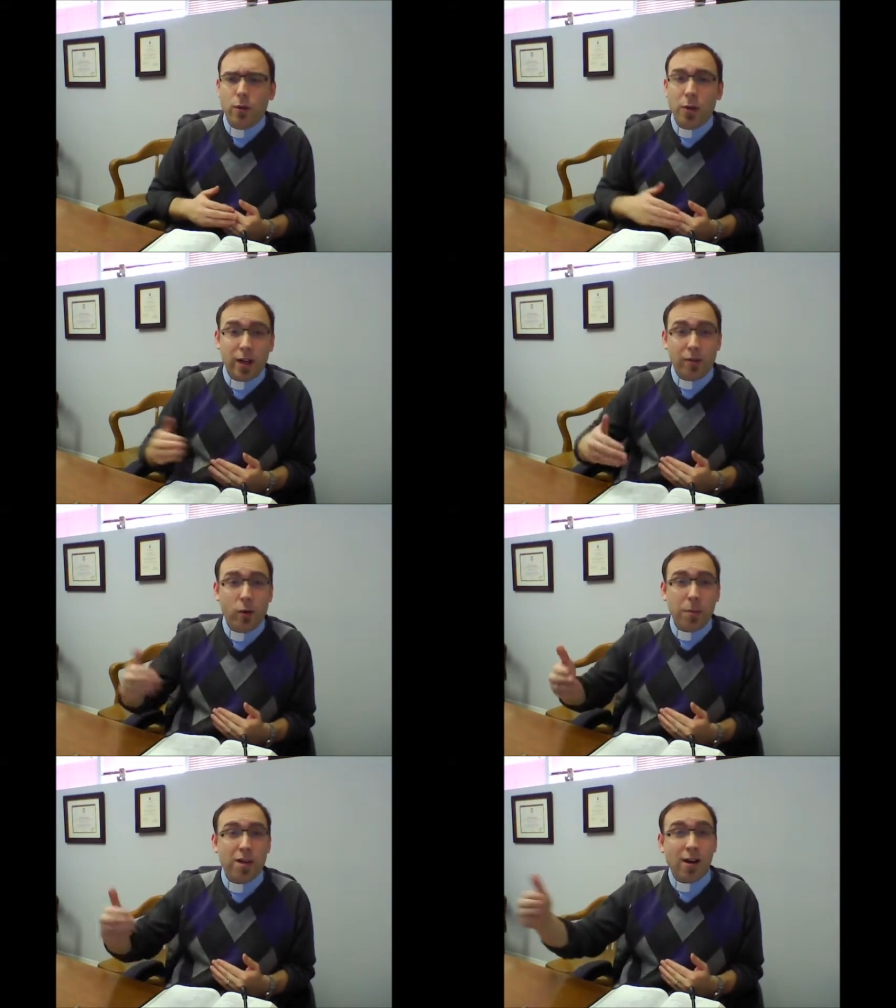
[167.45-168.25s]
what
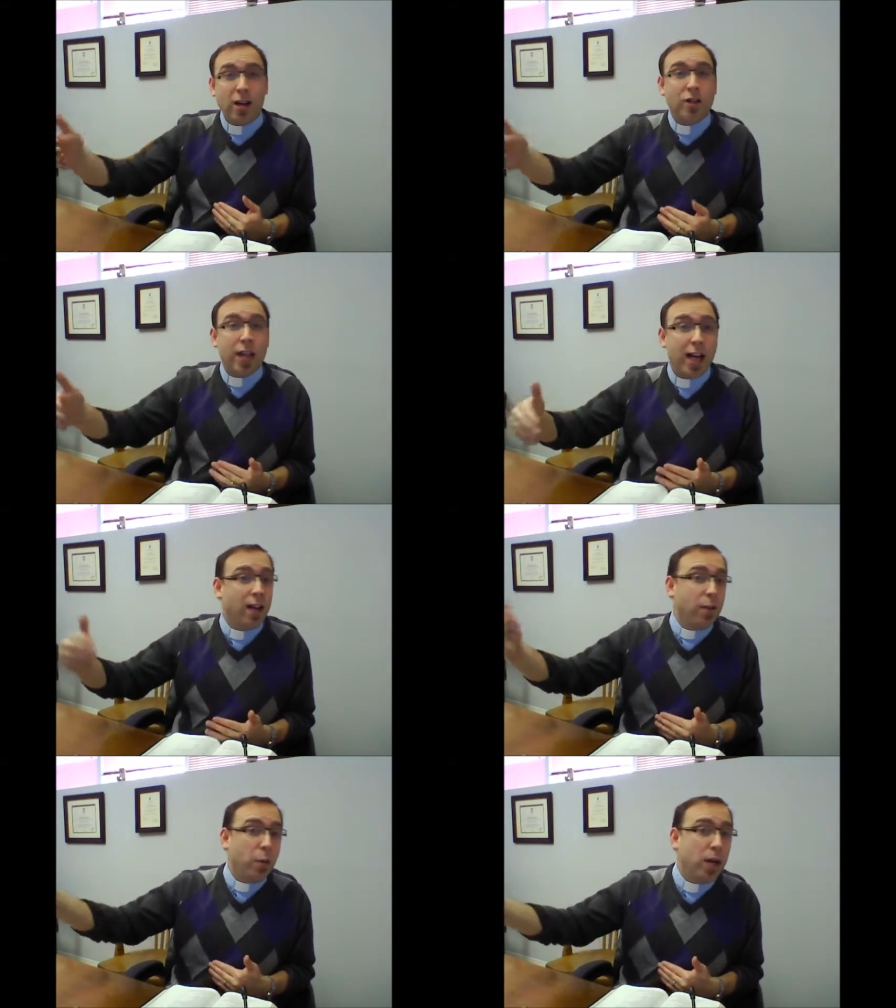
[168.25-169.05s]
informs our
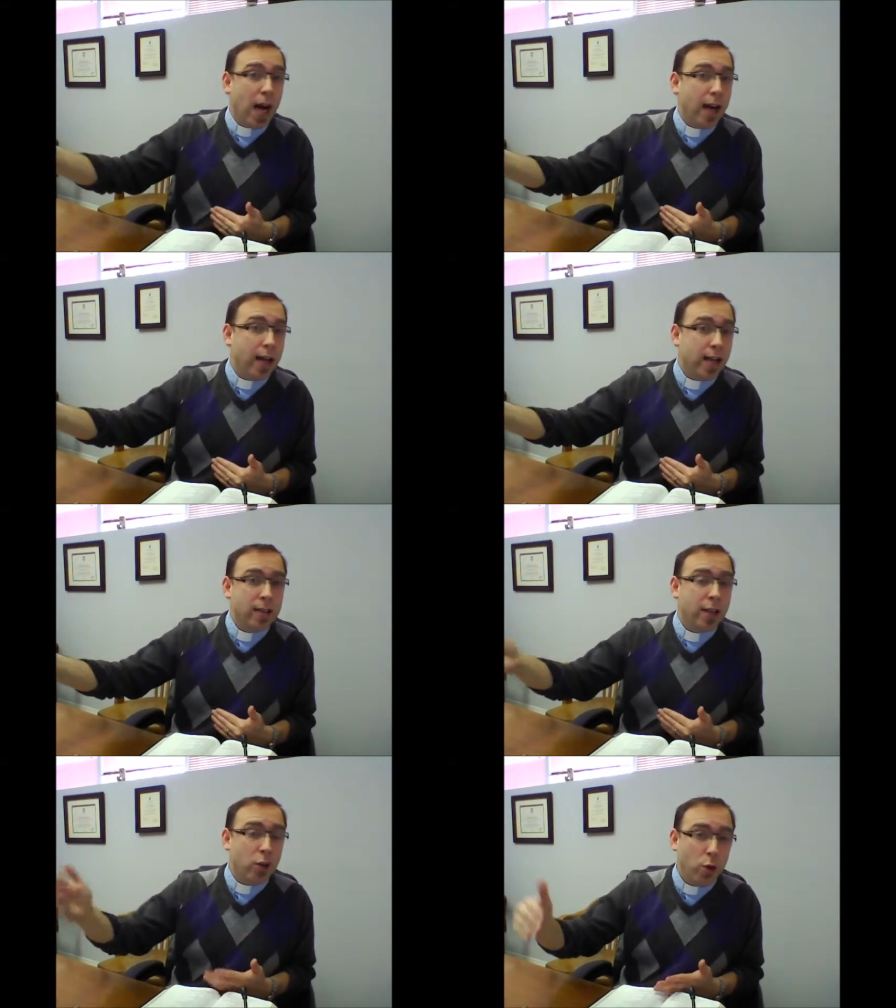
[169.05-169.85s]
understanding of who God
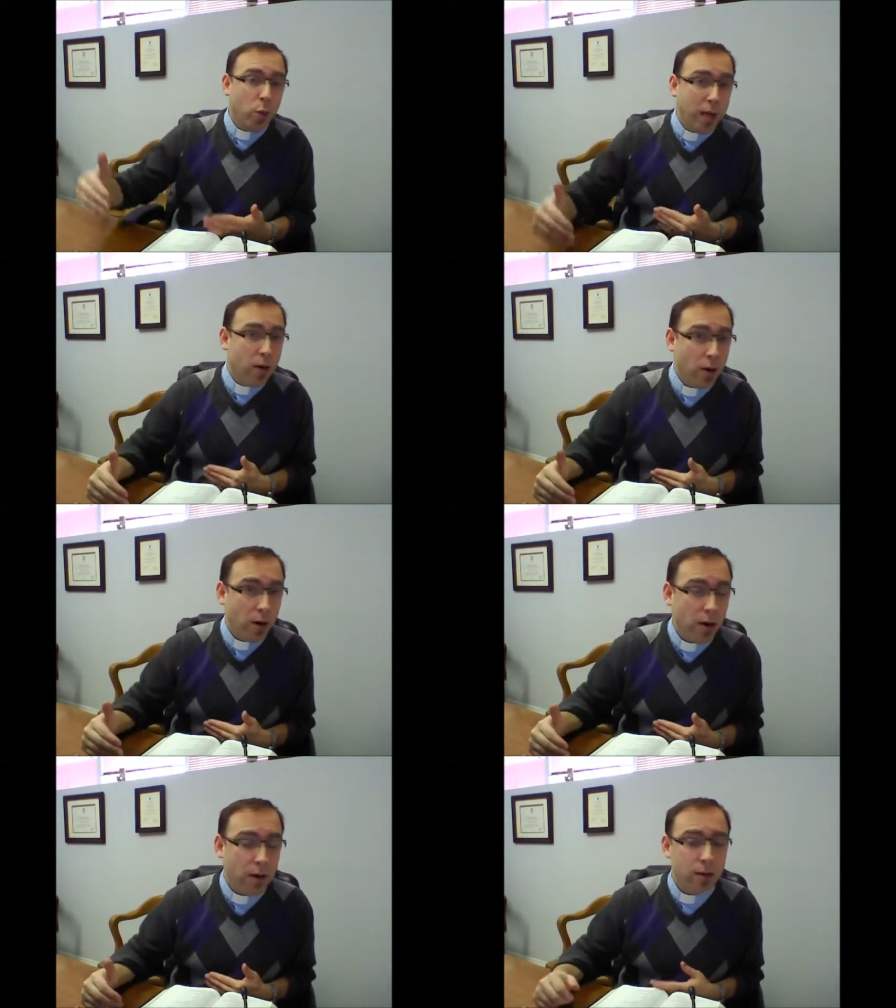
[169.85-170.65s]
is and who we
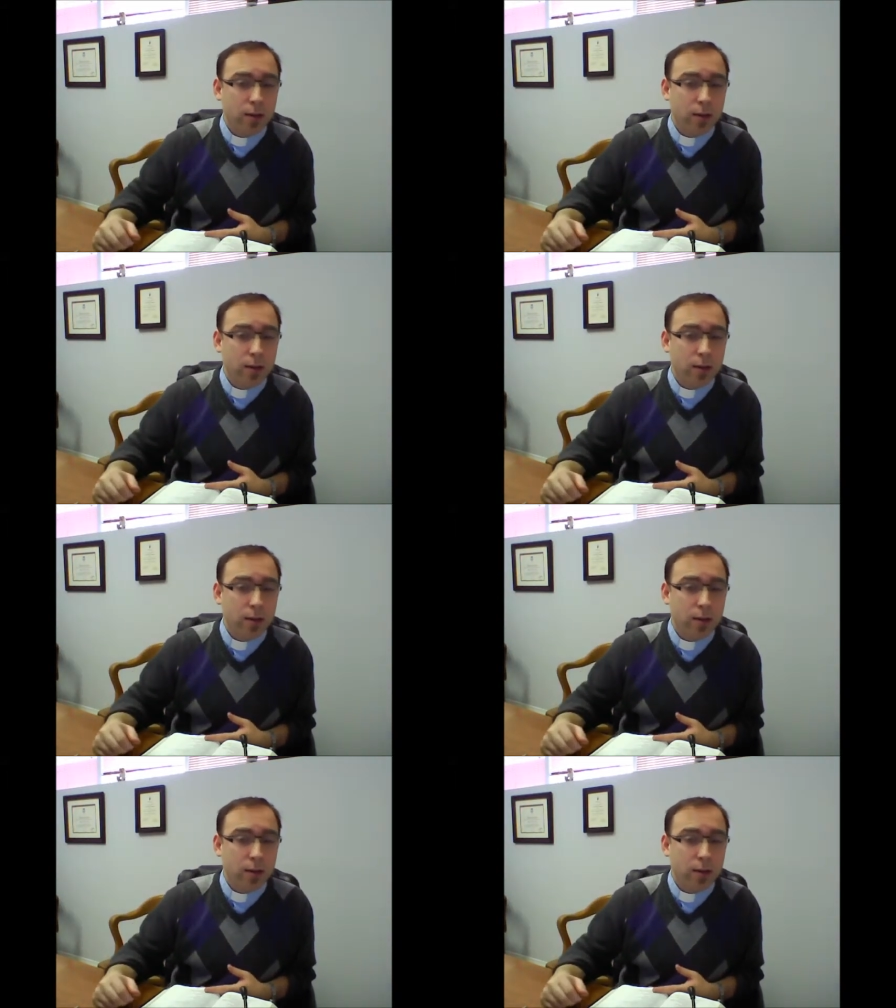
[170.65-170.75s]
are.